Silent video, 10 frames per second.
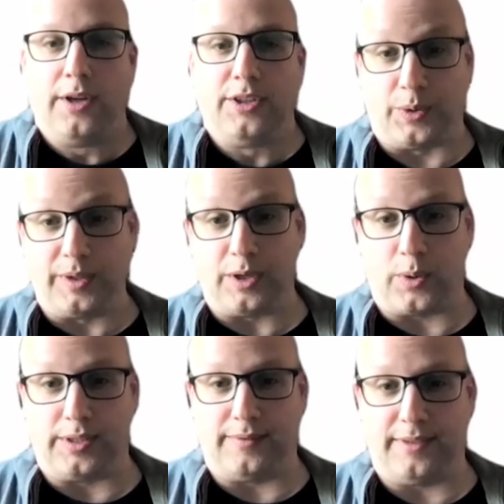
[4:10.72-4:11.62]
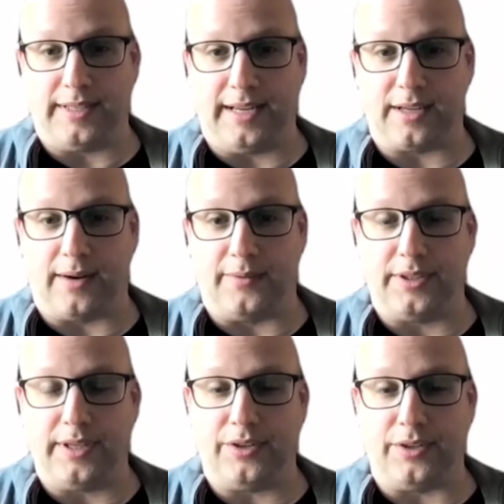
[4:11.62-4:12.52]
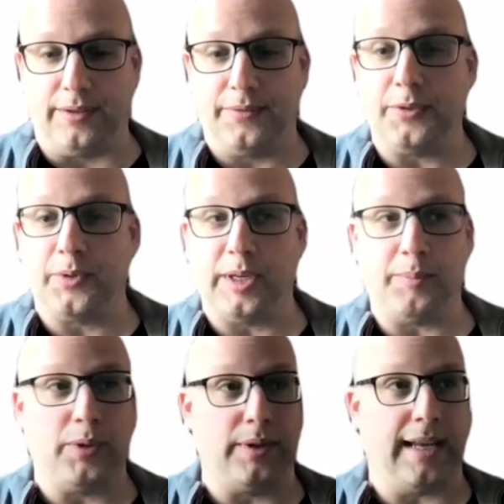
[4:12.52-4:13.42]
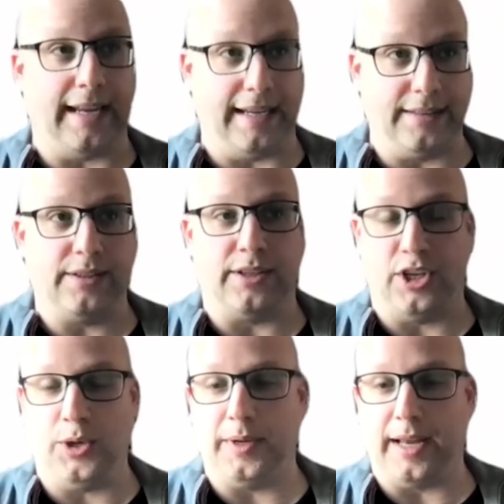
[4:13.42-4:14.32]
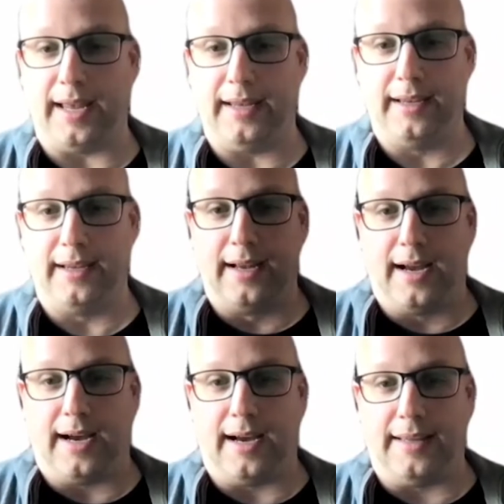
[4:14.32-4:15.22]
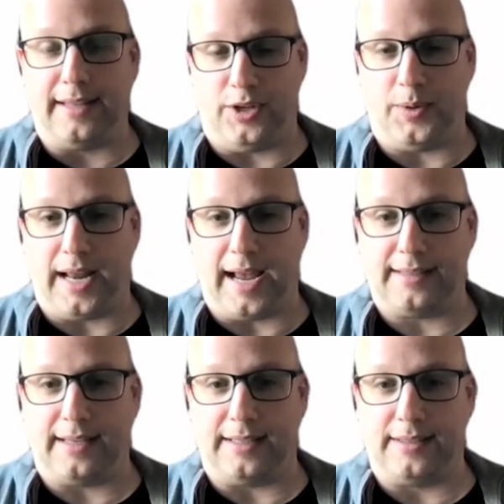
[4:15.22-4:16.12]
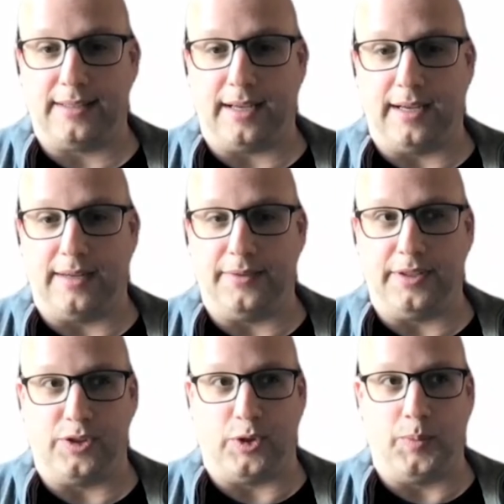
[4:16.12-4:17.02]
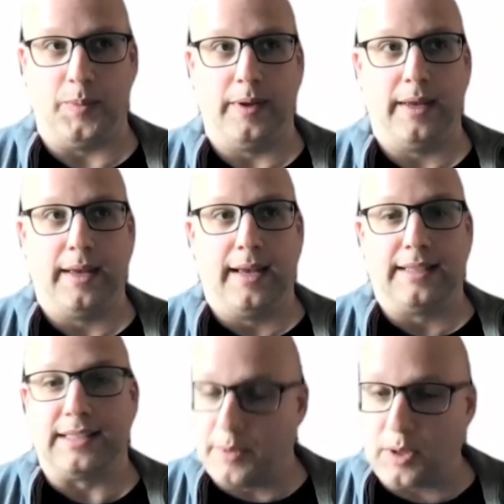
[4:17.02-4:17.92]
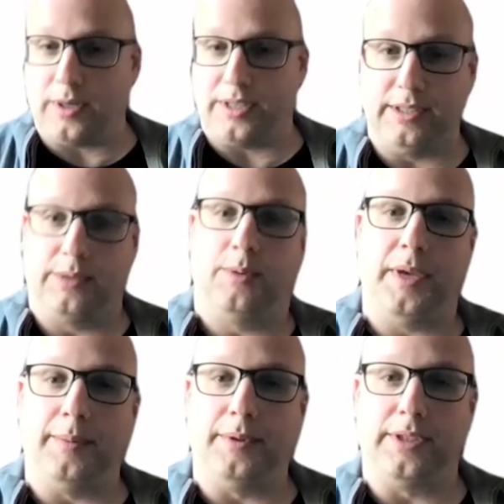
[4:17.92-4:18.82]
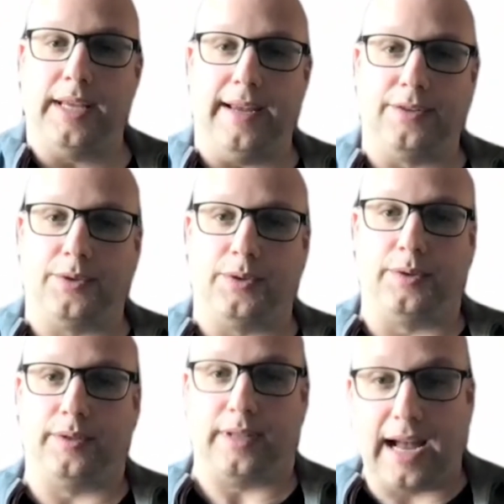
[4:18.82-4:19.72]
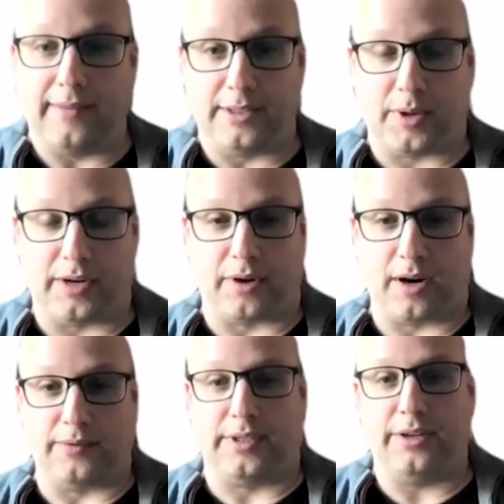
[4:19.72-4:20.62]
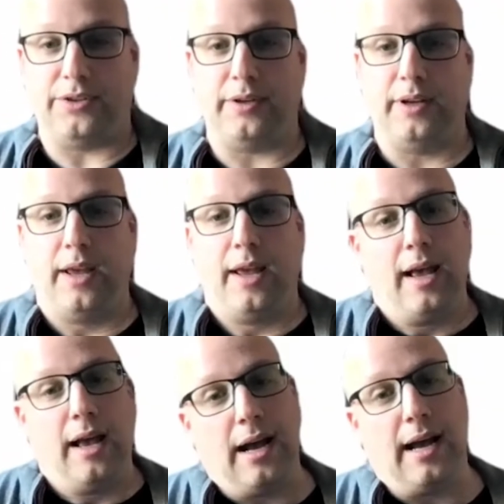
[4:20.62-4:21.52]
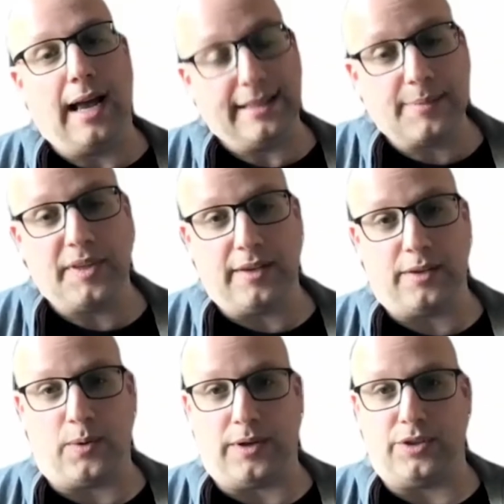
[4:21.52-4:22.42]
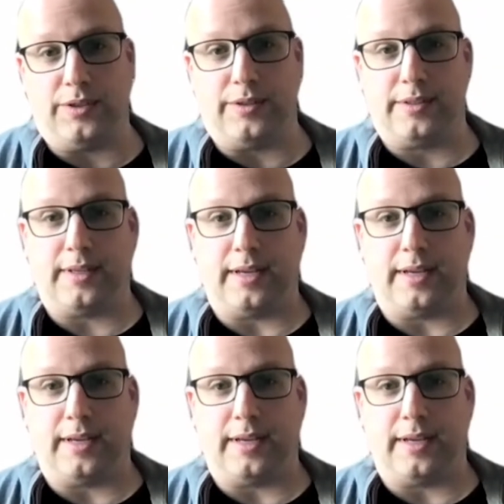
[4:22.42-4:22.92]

during the course of today's conversation, feel free to put that into the Q&A that you can access via Zoom. Some of the questions we'll be able to answer live as part of our conversation. And some of the other questions,